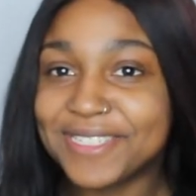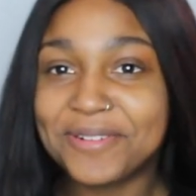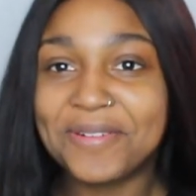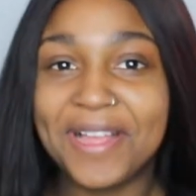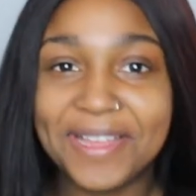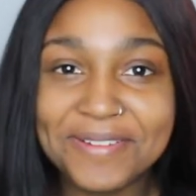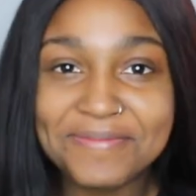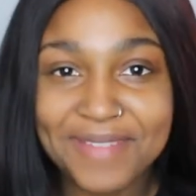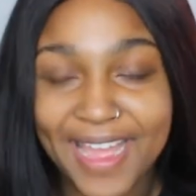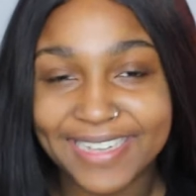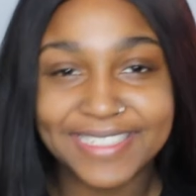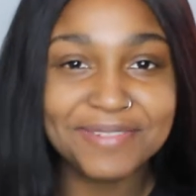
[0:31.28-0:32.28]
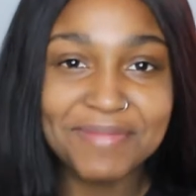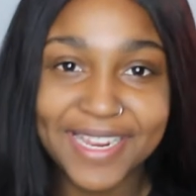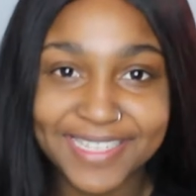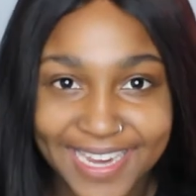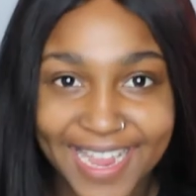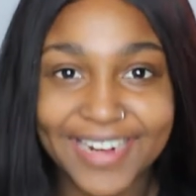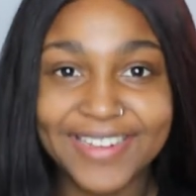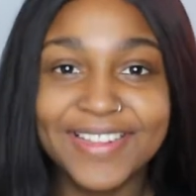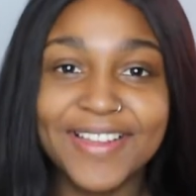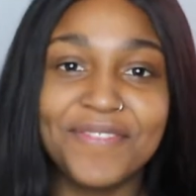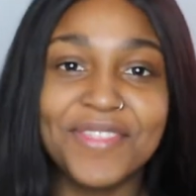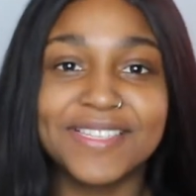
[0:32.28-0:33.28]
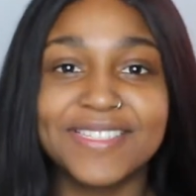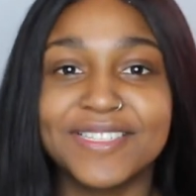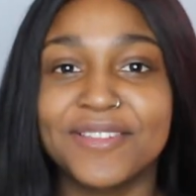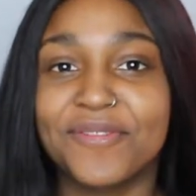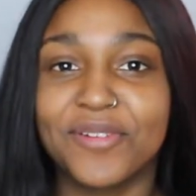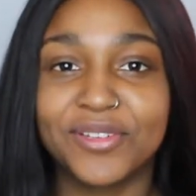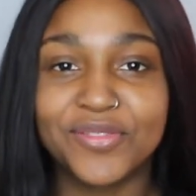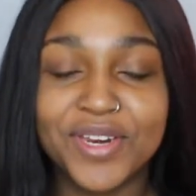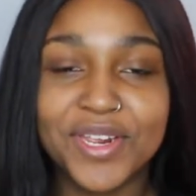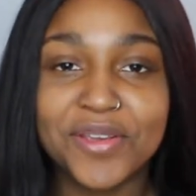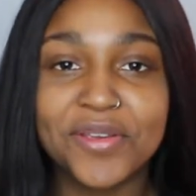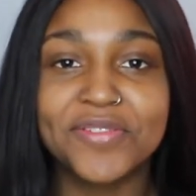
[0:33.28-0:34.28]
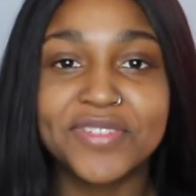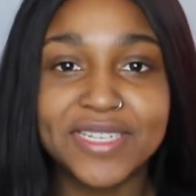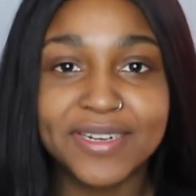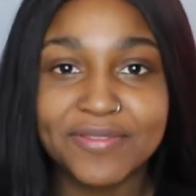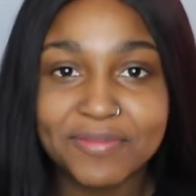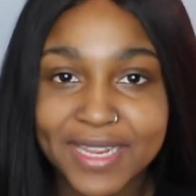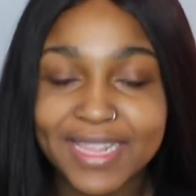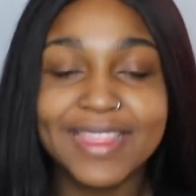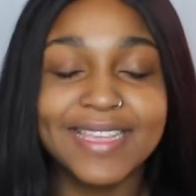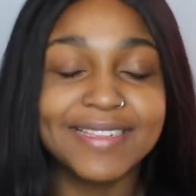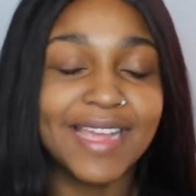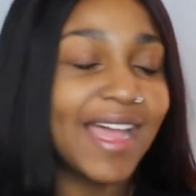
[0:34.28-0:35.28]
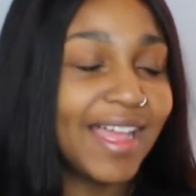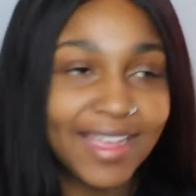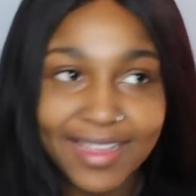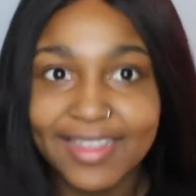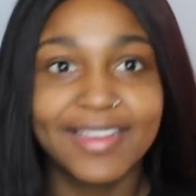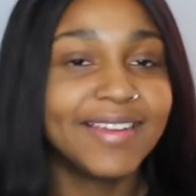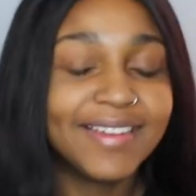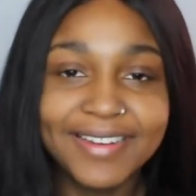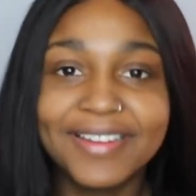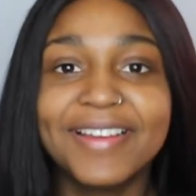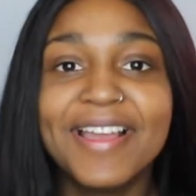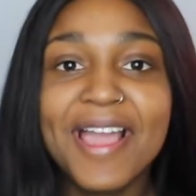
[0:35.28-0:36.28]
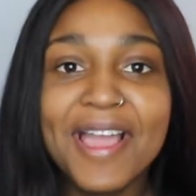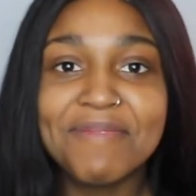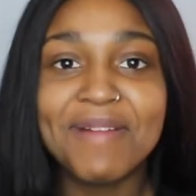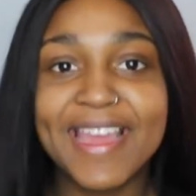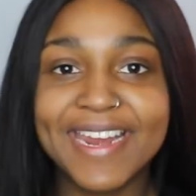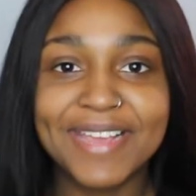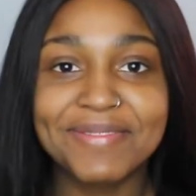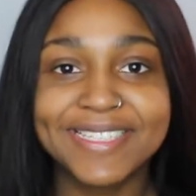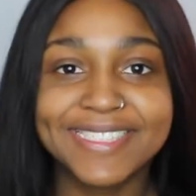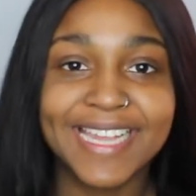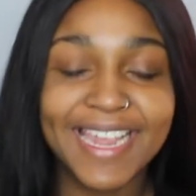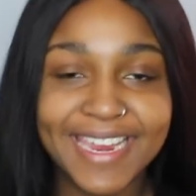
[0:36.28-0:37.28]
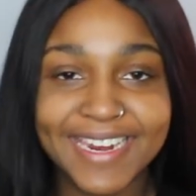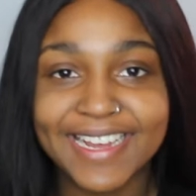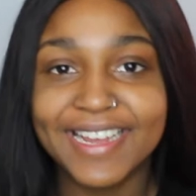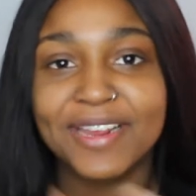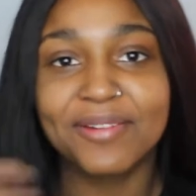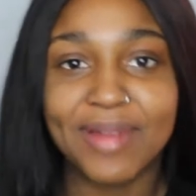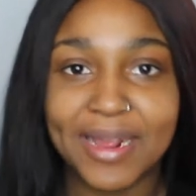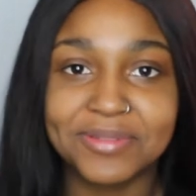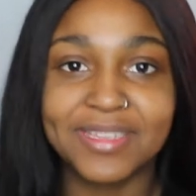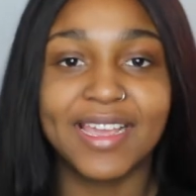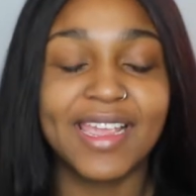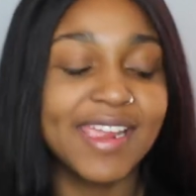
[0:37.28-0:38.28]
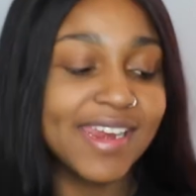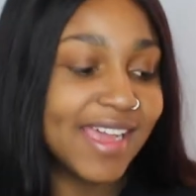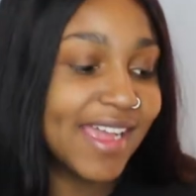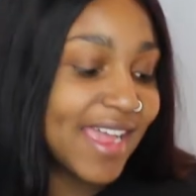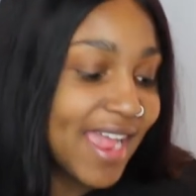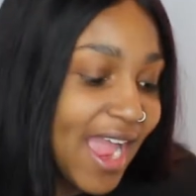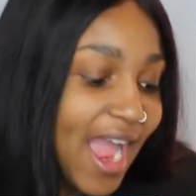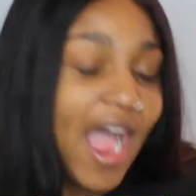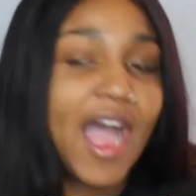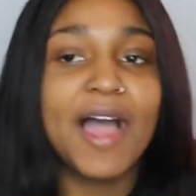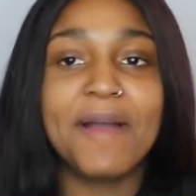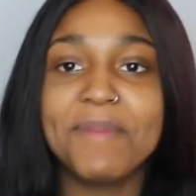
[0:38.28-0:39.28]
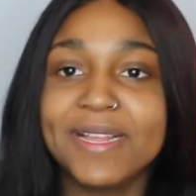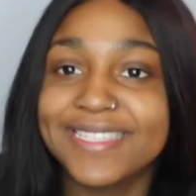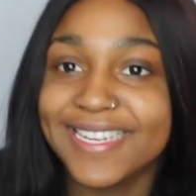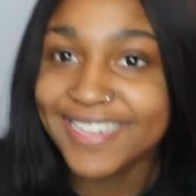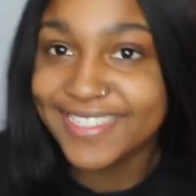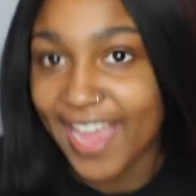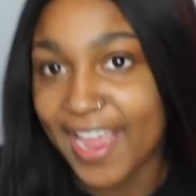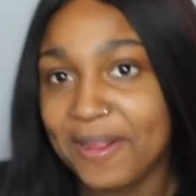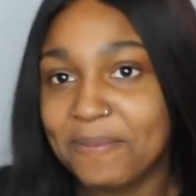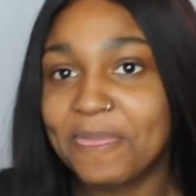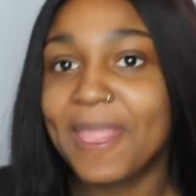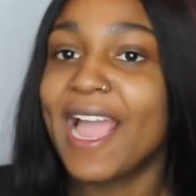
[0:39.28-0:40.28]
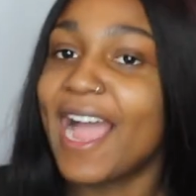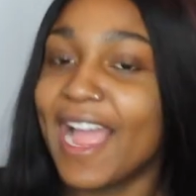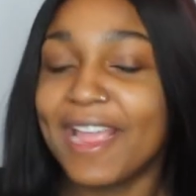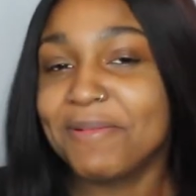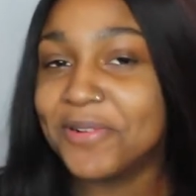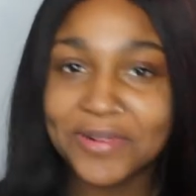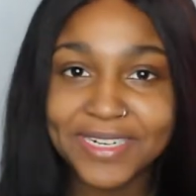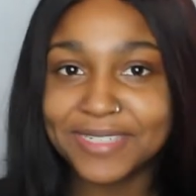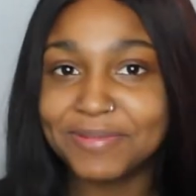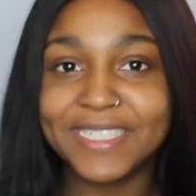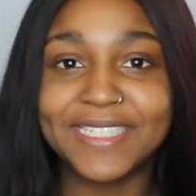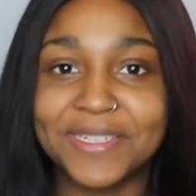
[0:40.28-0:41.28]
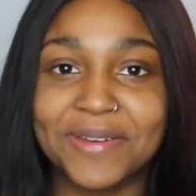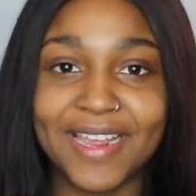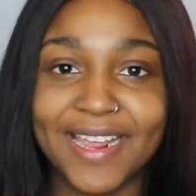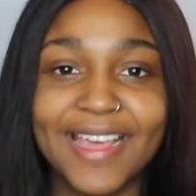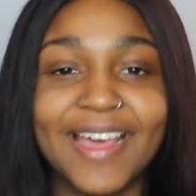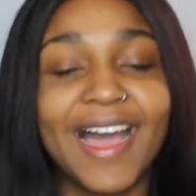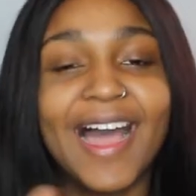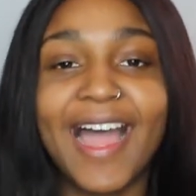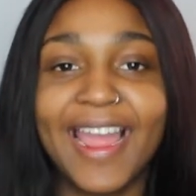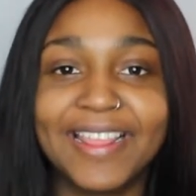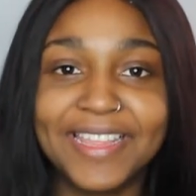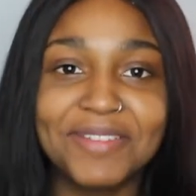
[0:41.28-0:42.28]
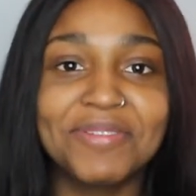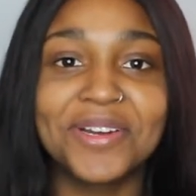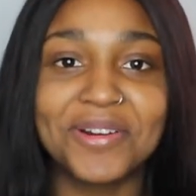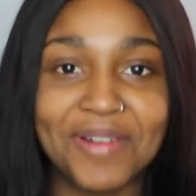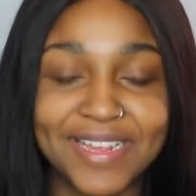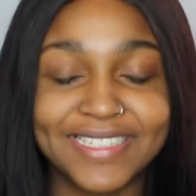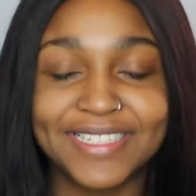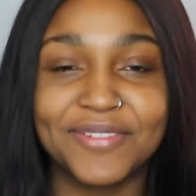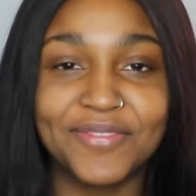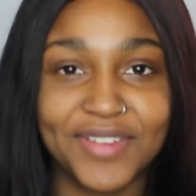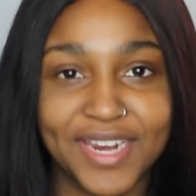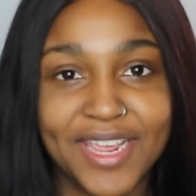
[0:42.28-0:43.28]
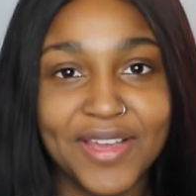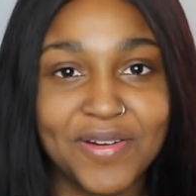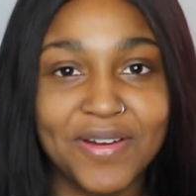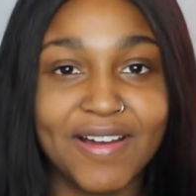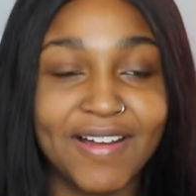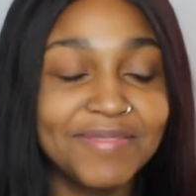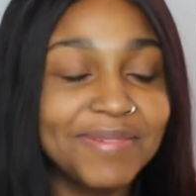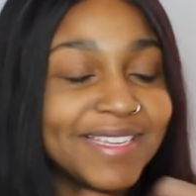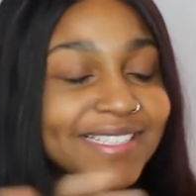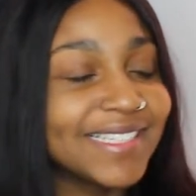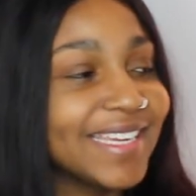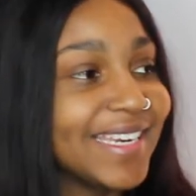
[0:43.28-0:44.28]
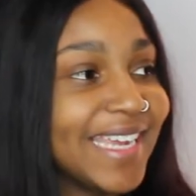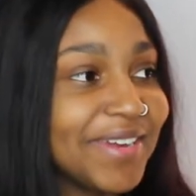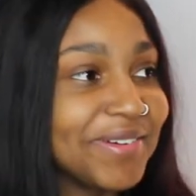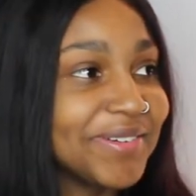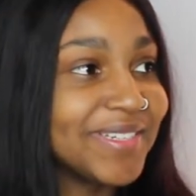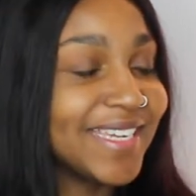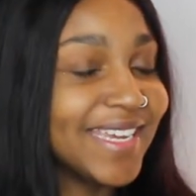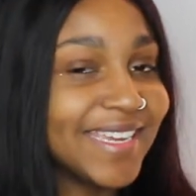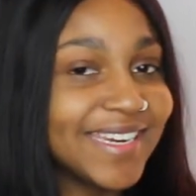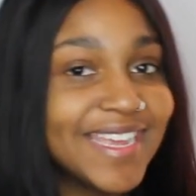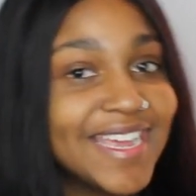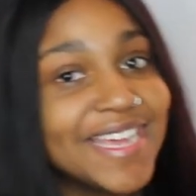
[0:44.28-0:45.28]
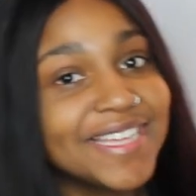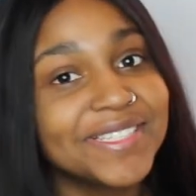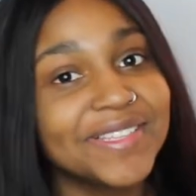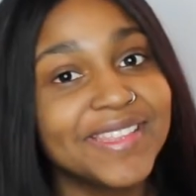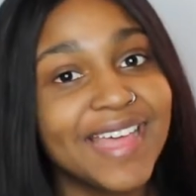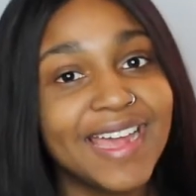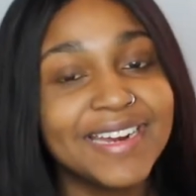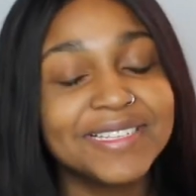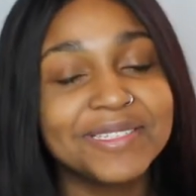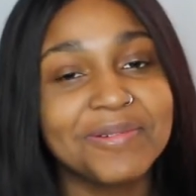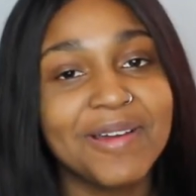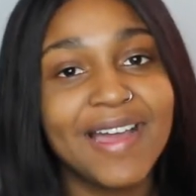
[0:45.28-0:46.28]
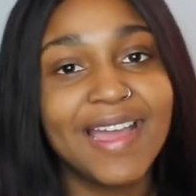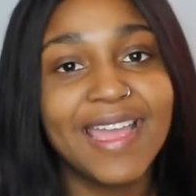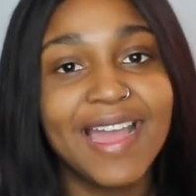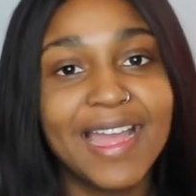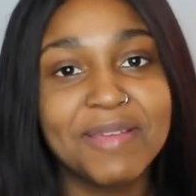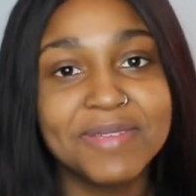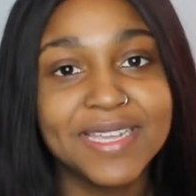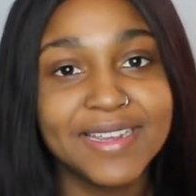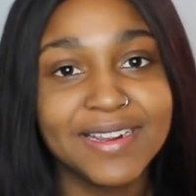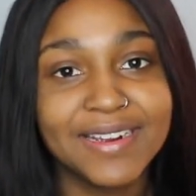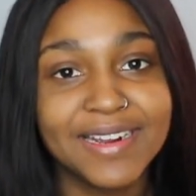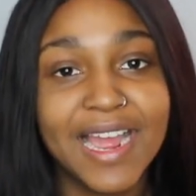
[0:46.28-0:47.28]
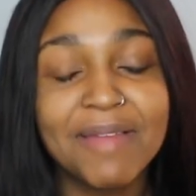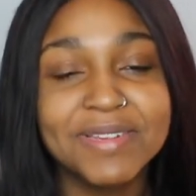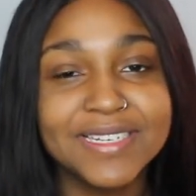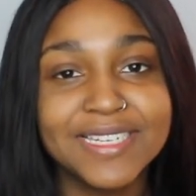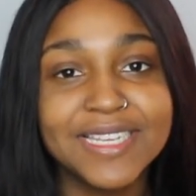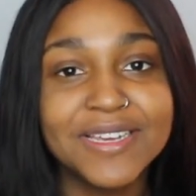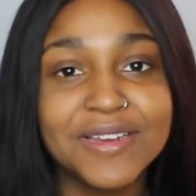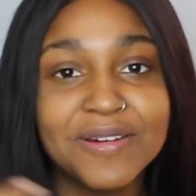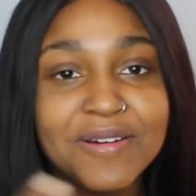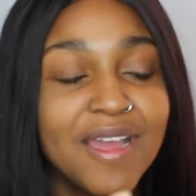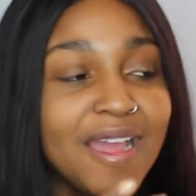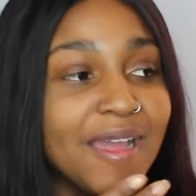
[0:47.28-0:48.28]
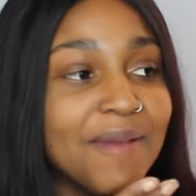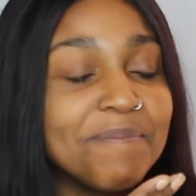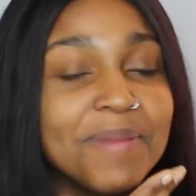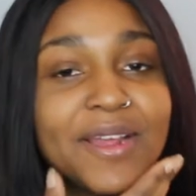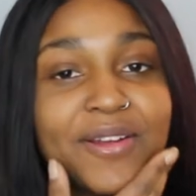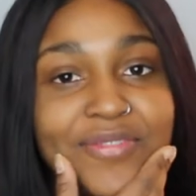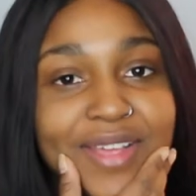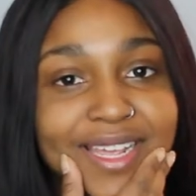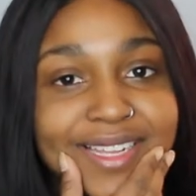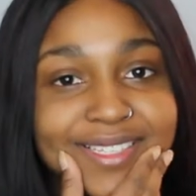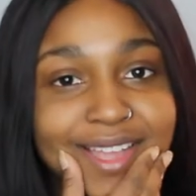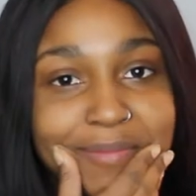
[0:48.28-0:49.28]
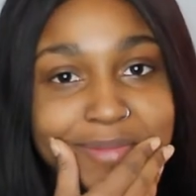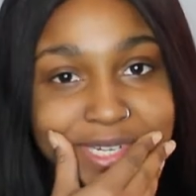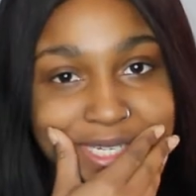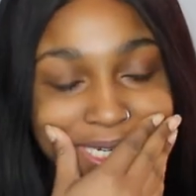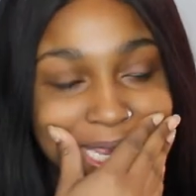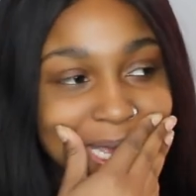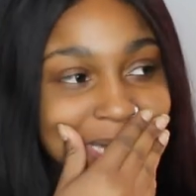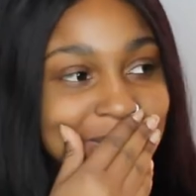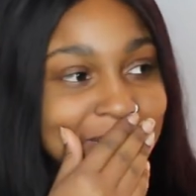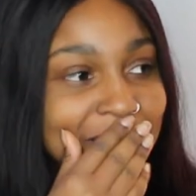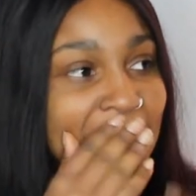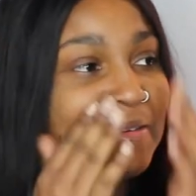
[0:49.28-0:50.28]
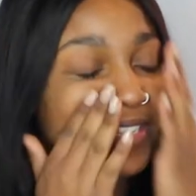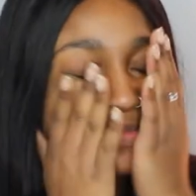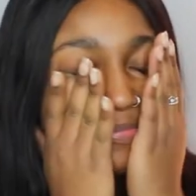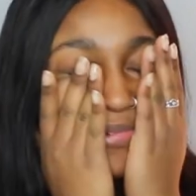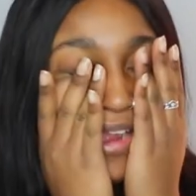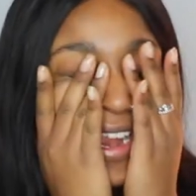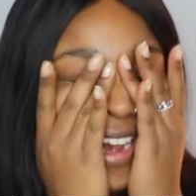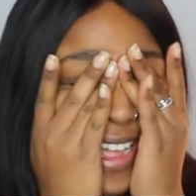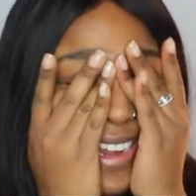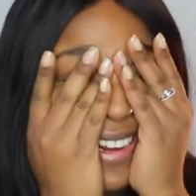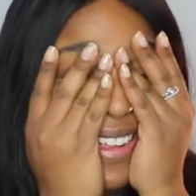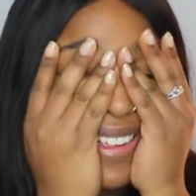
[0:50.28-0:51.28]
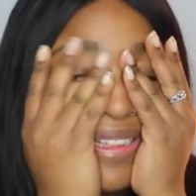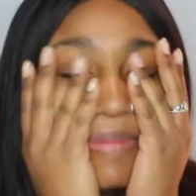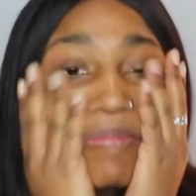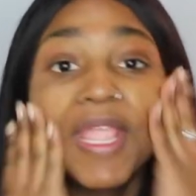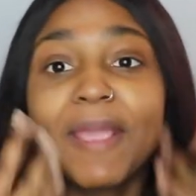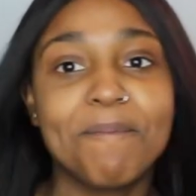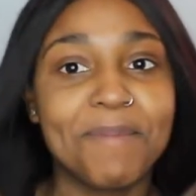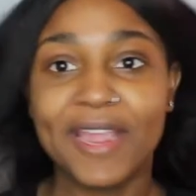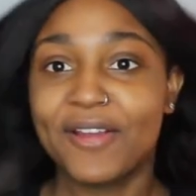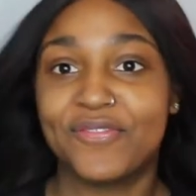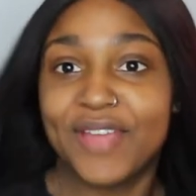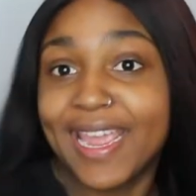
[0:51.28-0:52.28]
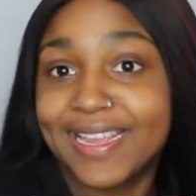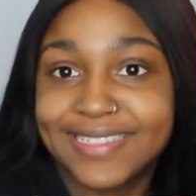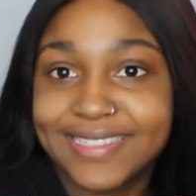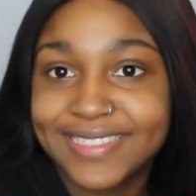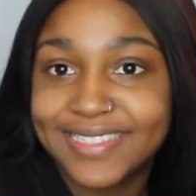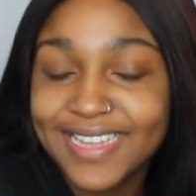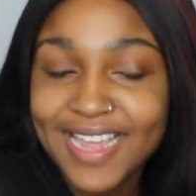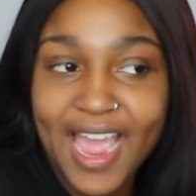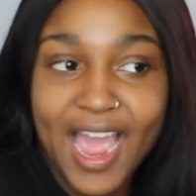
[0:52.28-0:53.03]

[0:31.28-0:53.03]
Welcome back to my channel. If this is the first video you've seen of me, then hi. My name is Taina. It rhymes with hyena. Today I'm going to be doing a highly requested video called my skincare routine. So that is why I'm here coming to you barefaced and bushy-tailed. Oh, it's brown iron hair. Barefaced.